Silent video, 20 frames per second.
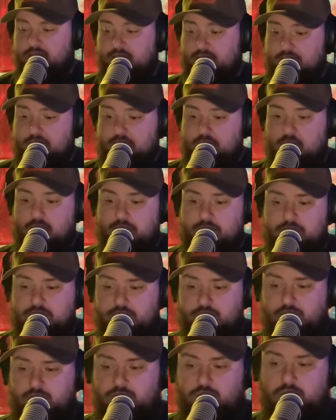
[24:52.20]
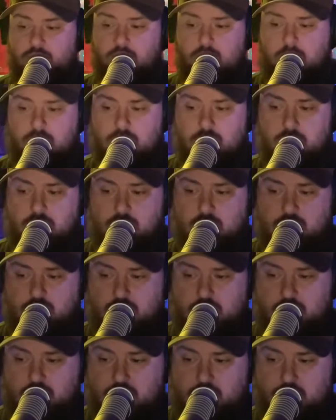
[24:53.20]
leading up to
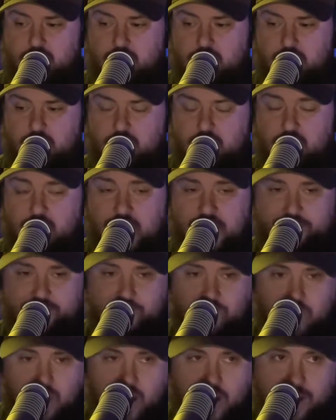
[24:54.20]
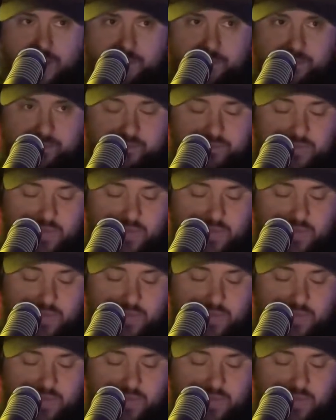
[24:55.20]
the life crime.